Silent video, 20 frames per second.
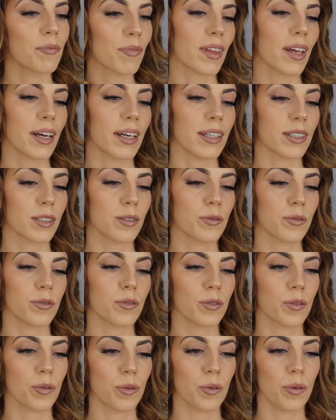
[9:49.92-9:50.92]
That is
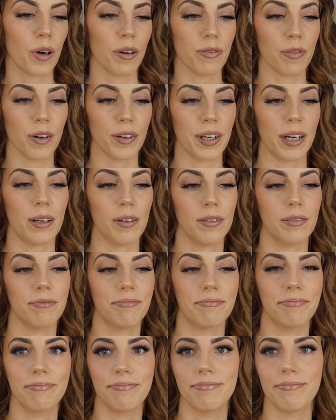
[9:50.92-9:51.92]
quite far down.
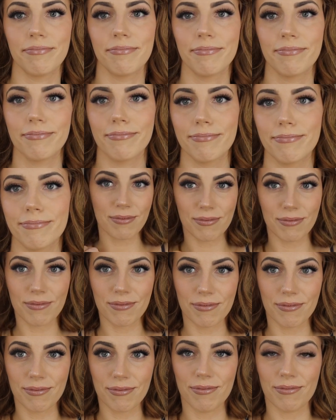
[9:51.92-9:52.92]

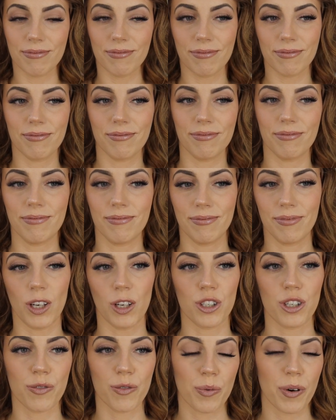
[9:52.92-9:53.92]
I'll
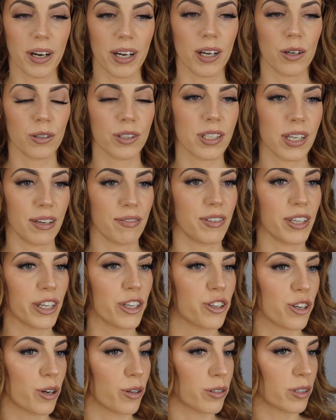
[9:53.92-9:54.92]
just have to wear a long sleeve
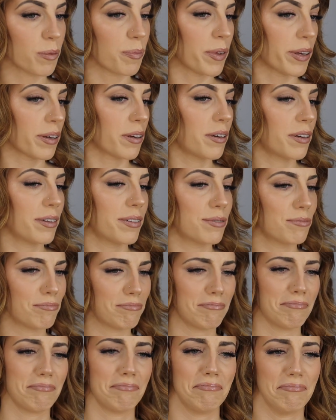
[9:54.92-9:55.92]
t-shirt or something.
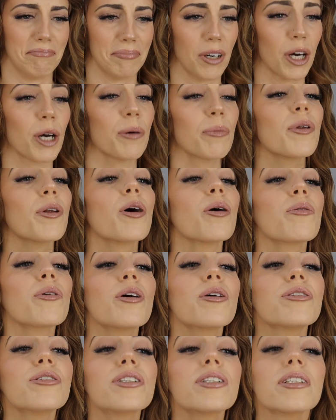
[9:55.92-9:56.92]
Hope no one
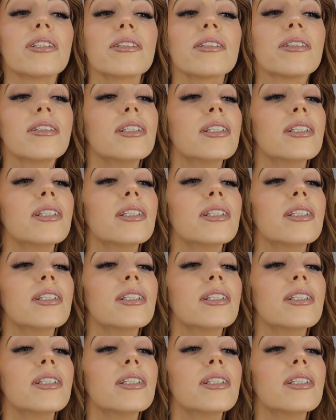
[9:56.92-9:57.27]
notices.